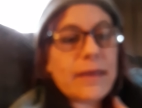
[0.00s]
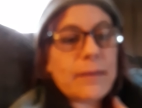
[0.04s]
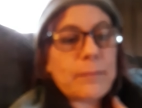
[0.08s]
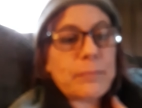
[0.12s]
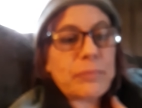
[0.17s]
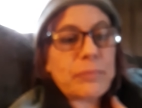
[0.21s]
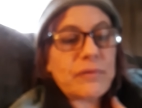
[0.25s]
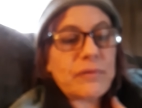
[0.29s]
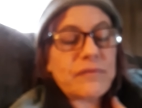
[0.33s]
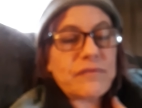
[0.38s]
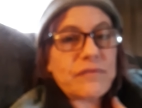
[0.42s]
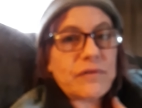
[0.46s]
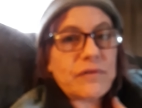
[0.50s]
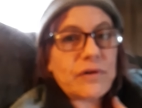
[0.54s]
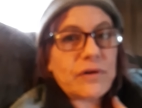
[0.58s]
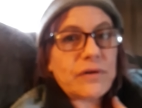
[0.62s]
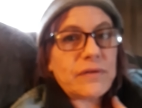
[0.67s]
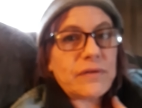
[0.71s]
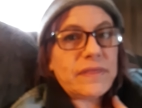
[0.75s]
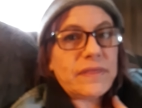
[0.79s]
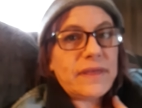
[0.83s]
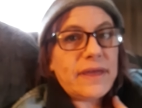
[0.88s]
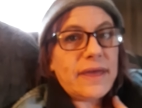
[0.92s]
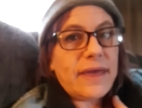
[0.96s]

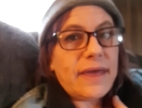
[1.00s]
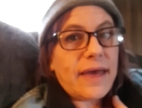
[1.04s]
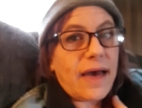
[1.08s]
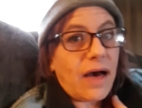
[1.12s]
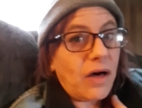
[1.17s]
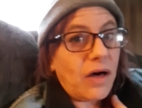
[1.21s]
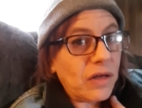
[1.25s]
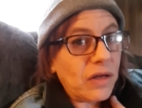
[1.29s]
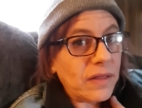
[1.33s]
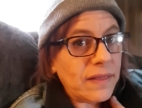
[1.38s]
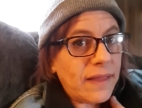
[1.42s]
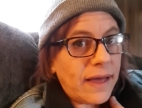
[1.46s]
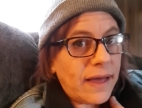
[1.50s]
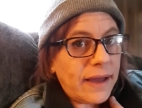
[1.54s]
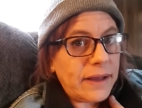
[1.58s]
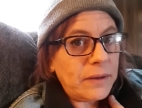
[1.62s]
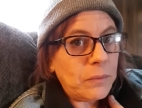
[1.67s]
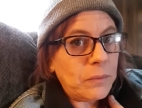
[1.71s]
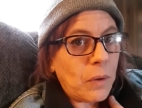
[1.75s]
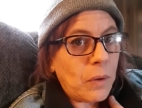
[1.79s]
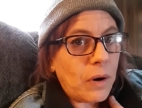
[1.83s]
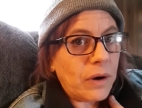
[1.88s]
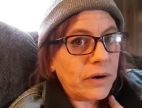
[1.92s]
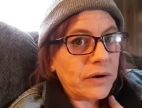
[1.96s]
prefer the
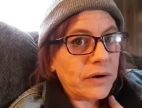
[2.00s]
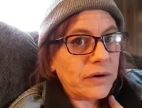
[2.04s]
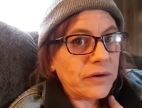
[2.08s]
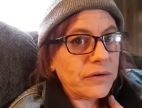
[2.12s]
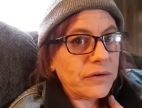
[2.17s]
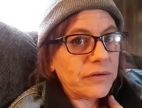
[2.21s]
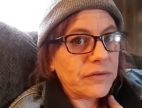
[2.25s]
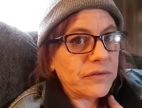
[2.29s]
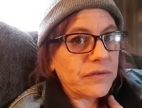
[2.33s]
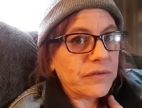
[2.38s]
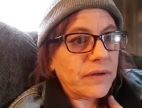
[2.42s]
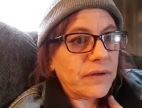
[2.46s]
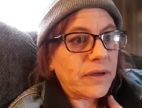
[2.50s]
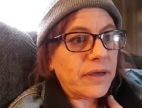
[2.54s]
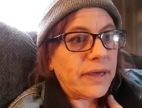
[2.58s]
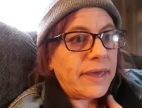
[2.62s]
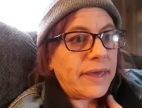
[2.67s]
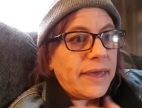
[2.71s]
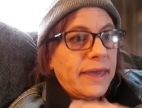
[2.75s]
alkaline waters